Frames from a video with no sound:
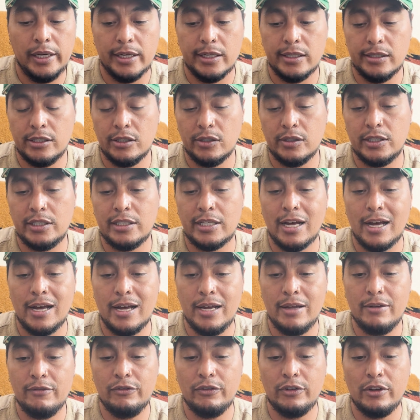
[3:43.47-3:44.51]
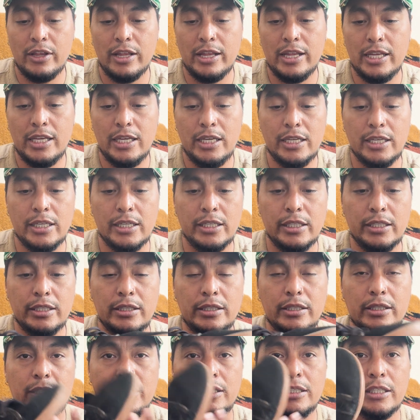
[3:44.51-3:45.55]
And so it's time for
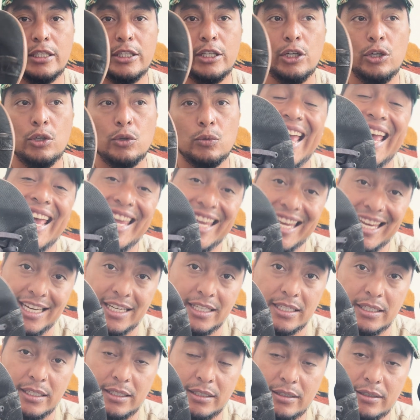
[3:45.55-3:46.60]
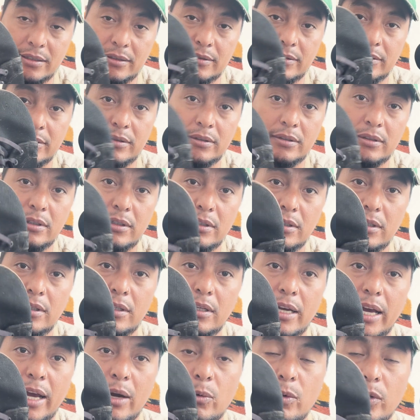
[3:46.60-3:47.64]
these to go. And
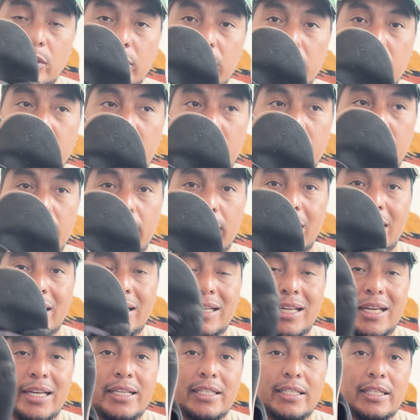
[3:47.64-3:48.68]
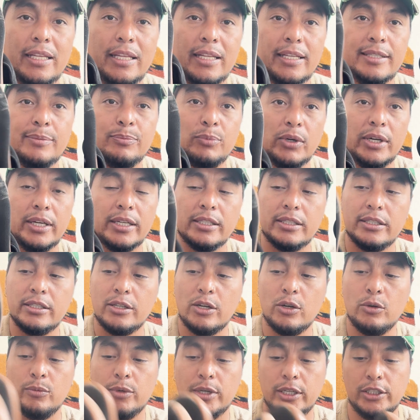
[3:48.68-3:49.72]
I will say that I liked this brand
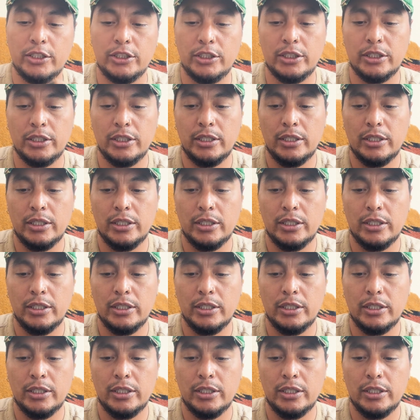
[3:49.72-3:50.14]
so much.